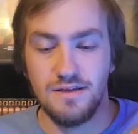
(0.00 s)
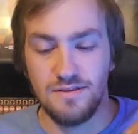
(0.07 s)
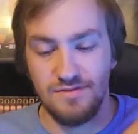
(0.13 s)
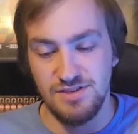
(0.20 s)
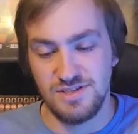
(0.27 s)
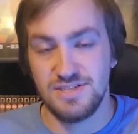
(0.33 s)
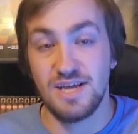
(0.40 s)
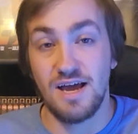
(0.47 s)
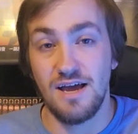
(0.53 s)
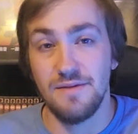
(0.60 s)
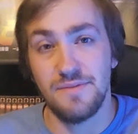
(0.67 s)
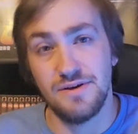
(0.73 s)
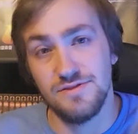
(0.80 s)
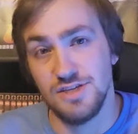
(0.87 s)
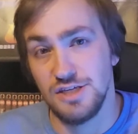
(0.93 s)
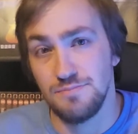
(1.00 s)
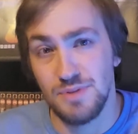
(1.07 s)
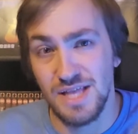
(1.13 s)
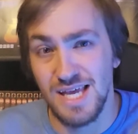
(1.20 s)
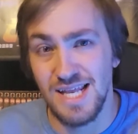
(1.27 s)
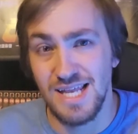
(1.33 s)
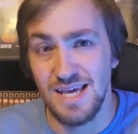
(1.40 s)
this time on this
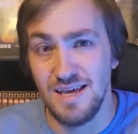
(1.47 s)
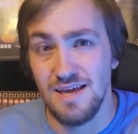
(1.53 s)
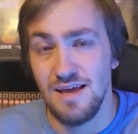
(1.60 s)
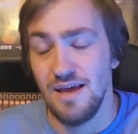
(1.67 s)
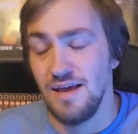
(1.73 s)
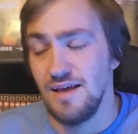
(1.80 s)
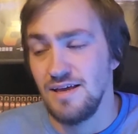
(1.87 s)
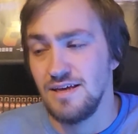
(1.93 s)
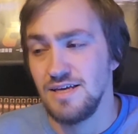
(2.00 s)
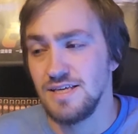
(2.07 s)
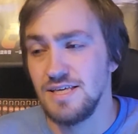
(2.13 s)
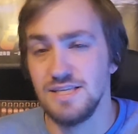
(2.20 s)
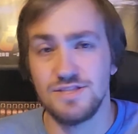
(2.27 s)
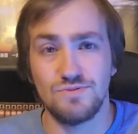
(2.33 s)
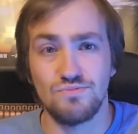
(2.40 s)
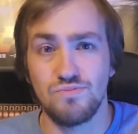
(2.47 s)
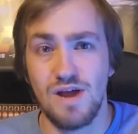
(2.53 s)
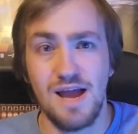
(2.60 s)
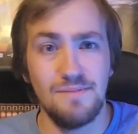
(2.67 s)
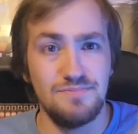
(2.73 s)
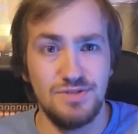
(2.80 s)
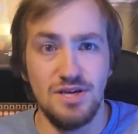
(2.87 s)
planet gets
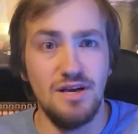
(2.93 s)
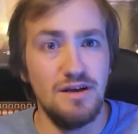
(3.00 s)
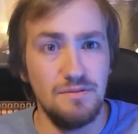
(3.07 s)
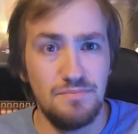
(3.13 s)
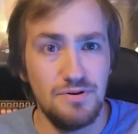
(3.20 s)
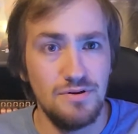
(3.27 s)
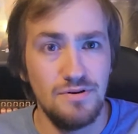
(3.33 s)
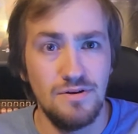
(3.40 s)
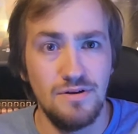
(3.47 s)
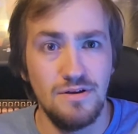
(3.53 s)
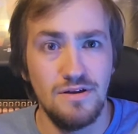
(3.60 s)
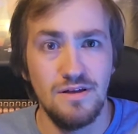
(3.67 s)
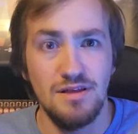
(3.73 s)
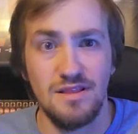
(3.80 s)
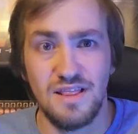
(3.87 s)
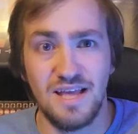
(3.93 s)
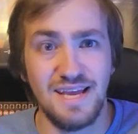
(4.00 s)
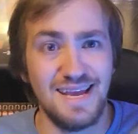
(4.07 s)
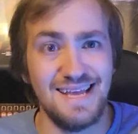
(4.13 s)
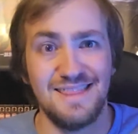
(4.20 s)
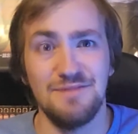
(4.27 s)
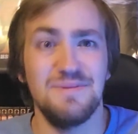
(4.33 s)
wrapped up,
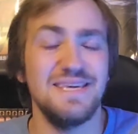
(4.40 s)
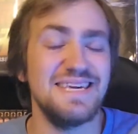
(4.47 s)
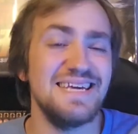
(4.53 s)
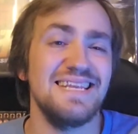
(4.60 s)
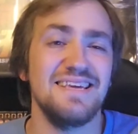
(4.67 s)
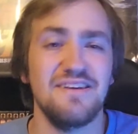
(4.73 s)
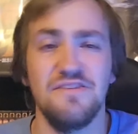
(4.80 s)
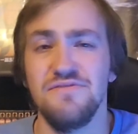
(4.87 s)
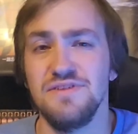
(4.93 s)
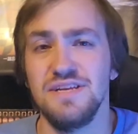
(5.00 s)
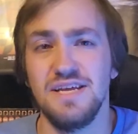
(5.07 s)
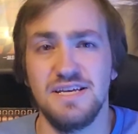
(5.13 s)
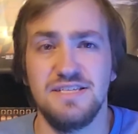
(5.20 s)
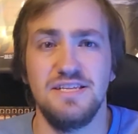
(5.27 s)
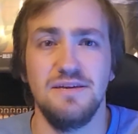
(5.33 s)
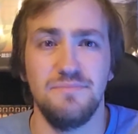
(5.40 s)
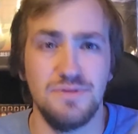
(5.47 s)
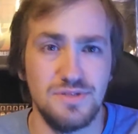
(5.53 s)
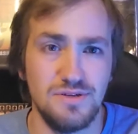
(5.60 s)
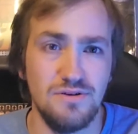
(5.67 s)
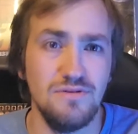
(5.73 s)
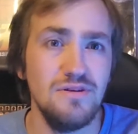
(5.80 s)
like, at the beginning of the next
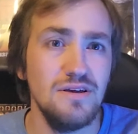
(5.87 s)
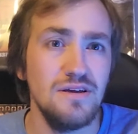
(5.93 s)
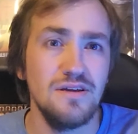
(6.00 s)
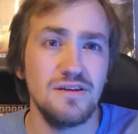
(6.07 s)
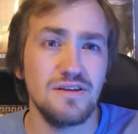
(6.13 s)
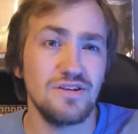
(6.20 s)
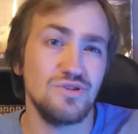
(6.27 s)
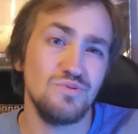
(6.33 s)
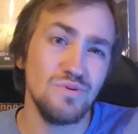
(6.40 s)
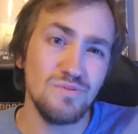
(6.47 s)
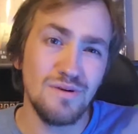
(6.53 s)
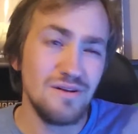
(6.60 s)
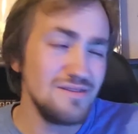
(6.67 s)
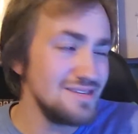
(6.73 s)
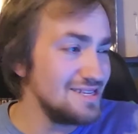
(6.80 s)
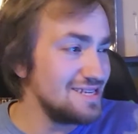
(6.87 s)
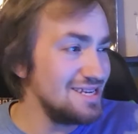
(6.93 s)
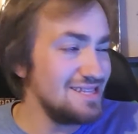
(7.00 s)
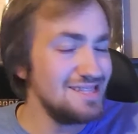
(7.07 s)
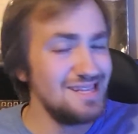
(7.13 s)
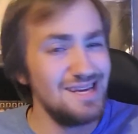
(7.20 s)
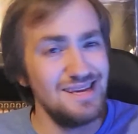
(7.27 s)
episode. Because we're only
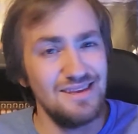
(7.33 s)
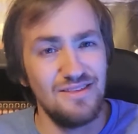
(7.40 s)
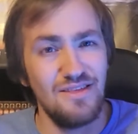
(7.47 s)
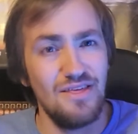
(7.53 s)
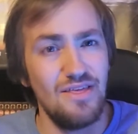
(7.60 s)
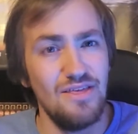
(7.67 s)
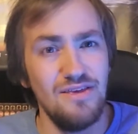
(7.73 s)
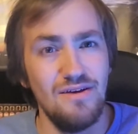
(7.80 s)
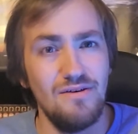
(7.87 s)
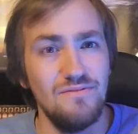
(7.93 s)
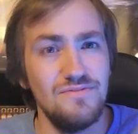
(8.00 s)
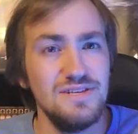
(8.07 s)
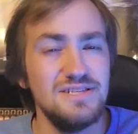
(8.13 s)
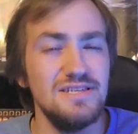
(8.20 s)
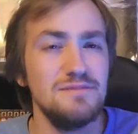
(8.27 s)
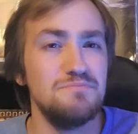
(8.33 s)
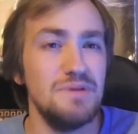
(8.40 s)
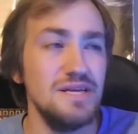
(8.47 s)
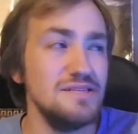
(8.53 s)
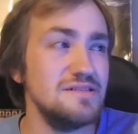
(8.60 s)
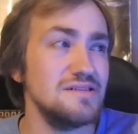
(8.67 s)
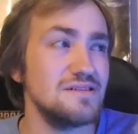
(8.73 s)
getting, like, this is
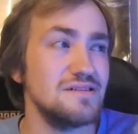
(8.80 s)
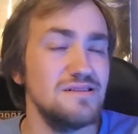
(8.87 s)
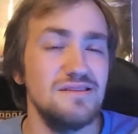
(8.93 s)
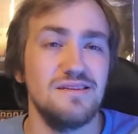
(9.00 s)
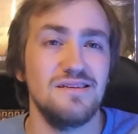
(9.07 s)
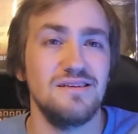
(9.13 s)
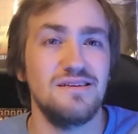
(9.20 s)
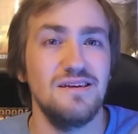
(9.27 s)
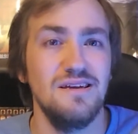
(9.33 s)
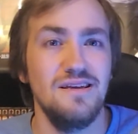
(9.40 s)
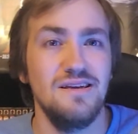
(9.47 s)
basically, like,